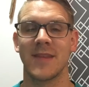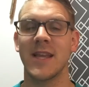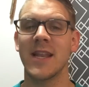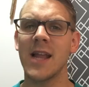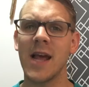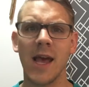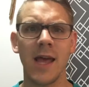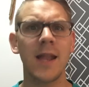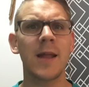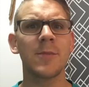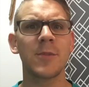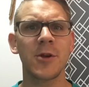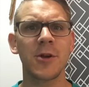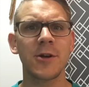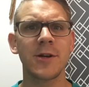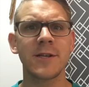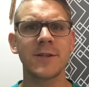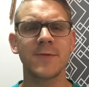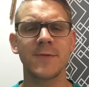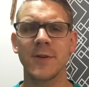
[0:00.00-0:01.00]
And, and I'm
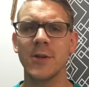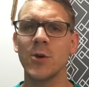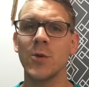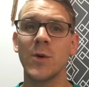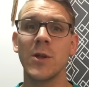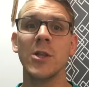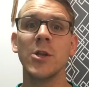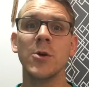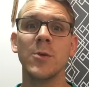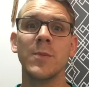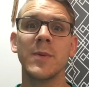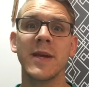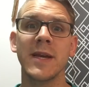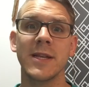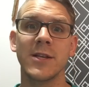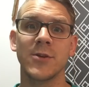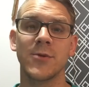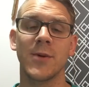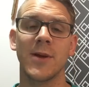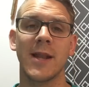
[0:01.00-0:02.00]
curious for you, when you
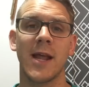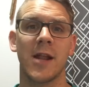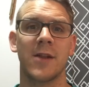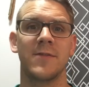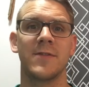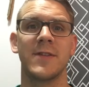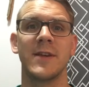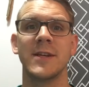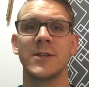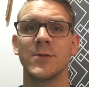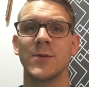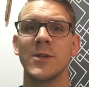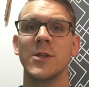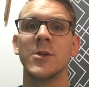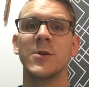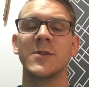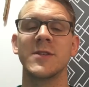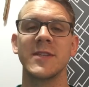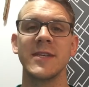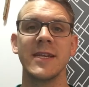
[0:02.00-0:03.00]
begin to run out of things, when
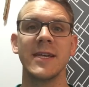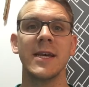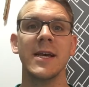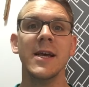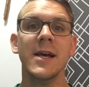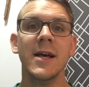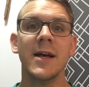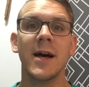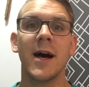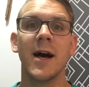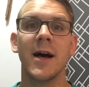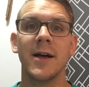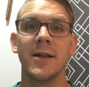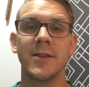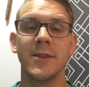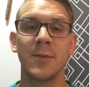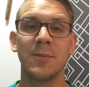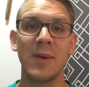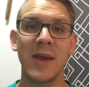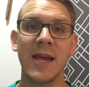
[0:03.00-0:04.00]
you see uh,
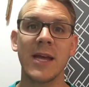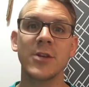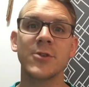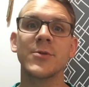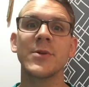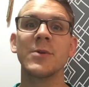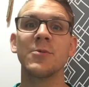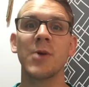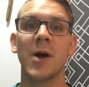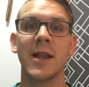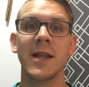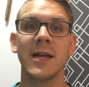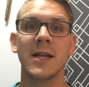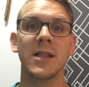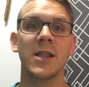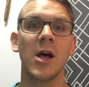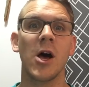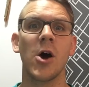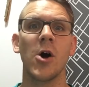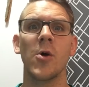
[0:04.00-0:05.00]
the pantry
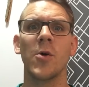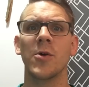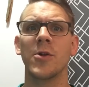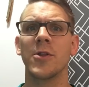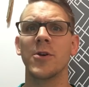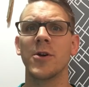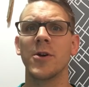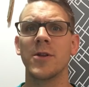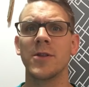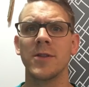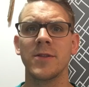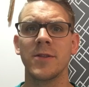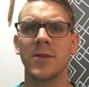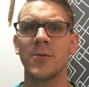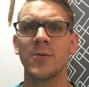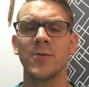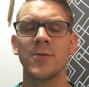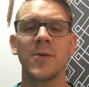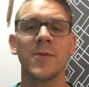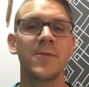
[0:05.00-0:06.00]
running low or the,
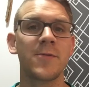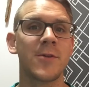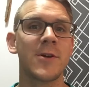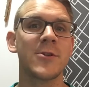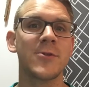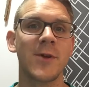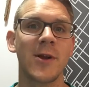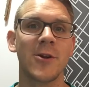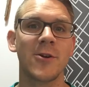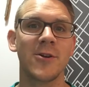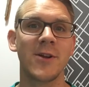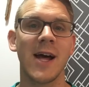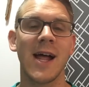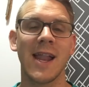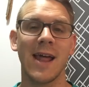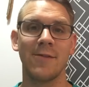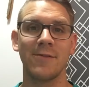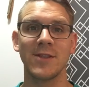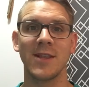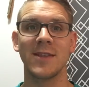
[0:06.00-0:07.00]
the refrigerator
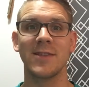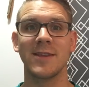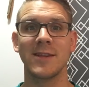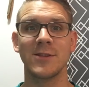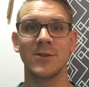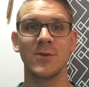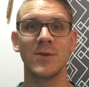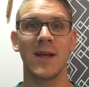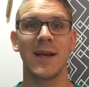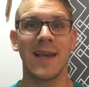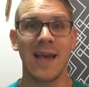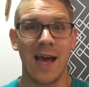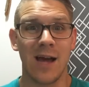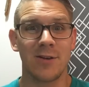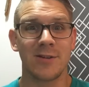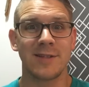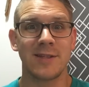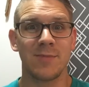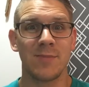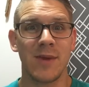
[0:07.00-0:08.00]
not having the things you like,
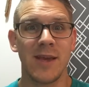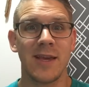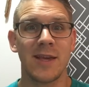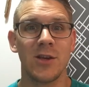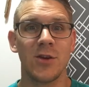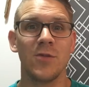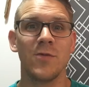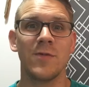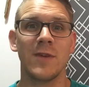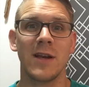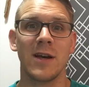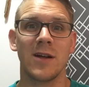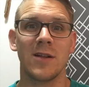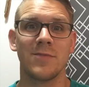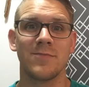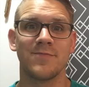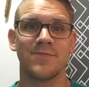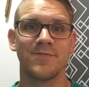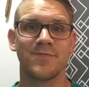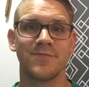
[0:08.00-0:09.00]
how does it make you feel?